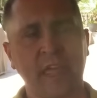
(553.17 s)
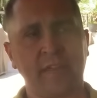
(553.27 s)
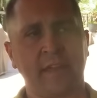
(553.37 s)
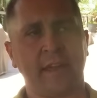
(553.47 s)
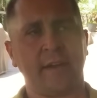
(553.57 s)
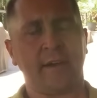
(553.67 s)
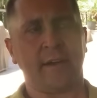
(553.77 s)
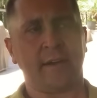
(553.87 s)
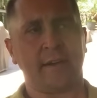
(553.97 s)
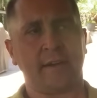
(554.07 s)

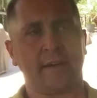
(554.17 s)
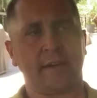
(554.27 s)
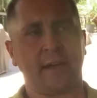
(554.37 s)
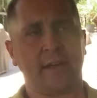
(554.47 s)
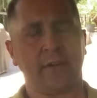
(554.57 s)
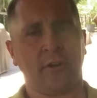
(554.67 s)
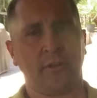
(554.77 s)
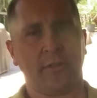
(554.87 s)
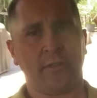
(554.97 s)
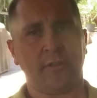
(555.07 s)

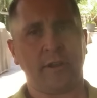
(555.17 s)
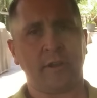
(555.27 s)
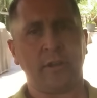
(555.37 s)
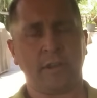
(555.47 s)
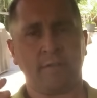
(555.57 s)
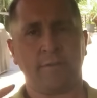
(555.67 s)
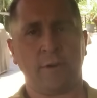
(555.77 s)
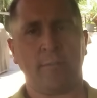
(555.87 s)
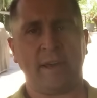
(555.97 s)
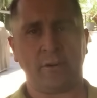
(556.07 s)
they're looking
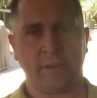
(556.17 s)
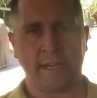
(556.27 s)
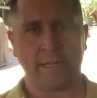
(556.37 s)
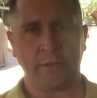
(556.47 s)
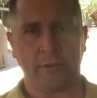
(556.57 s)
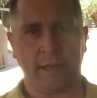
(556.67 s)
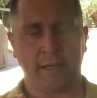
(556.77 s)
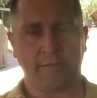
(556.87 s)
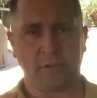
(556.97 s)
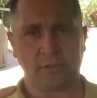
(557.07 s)
for a better deal.
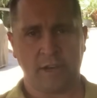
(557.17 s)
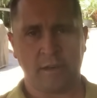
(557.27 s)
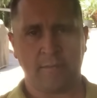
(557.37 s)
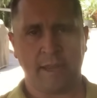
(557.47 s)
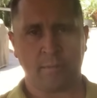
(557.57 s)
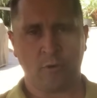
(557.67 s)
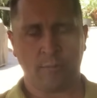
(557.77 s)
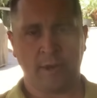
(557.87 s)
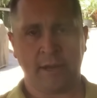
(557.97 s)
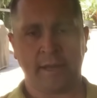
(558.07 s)
And if you're trying to make more
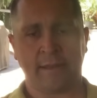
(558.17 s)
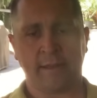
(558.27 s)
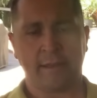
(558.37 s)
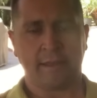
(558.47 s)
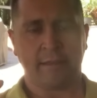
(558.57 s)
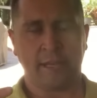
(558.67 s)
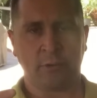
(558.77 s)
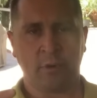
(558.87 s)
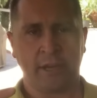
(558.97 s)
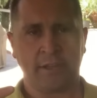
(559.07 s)
money, then
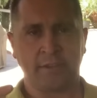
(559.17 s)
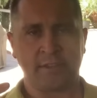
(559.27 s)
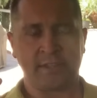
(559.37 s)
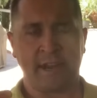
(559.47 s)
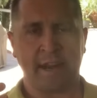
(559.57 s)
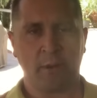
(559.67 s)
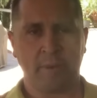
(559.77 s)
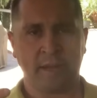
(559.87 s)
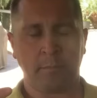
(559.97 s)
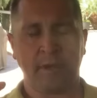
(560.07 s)
you want to use
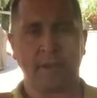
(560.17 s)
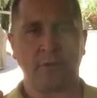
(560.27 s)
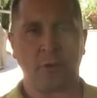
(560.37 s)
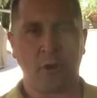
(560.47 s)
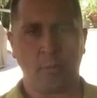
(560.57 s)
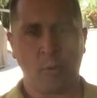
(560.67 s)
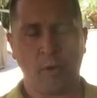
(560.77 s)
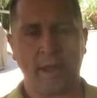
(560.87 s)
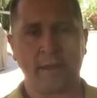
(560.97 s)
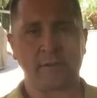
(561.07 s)
Airbnb or
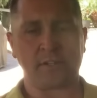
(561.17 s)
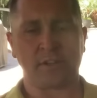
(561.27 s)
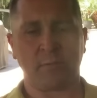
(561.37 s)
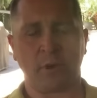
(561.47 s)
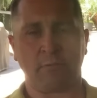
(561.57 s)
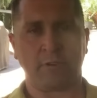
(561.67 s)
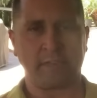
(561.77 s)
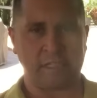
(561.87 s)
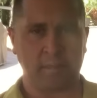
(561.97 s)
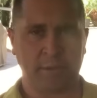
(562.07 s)
HomeAway or somewhere where
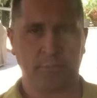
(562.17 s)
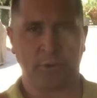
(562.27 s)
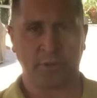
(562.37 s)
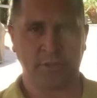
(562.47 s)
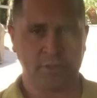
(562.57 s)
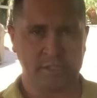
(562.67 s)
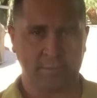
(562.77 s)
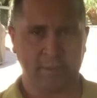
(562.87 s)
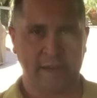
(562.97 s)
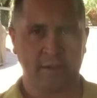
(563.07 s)
these people are used
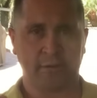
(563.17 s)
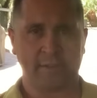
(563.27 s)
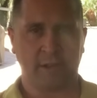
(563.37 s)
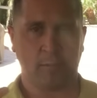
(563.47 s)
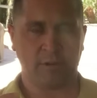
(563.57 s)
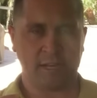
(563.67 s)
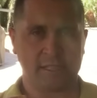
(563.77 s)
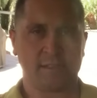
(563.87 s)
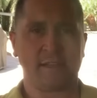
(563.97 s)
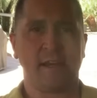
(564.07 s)
to paying hotel
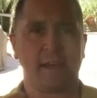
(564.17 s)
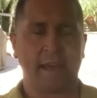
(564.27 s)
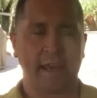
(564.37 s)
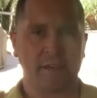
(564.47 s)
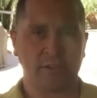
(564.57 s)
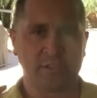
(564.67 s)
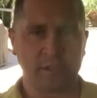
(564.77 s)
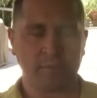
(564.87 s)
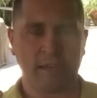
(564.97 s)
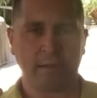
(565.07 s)
prices and used
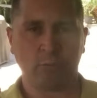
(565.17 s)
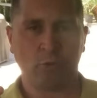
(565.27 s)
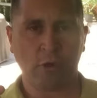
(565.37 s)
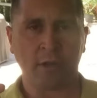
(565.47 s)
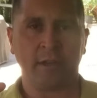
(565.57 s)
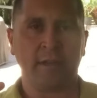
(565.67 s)
to paying more.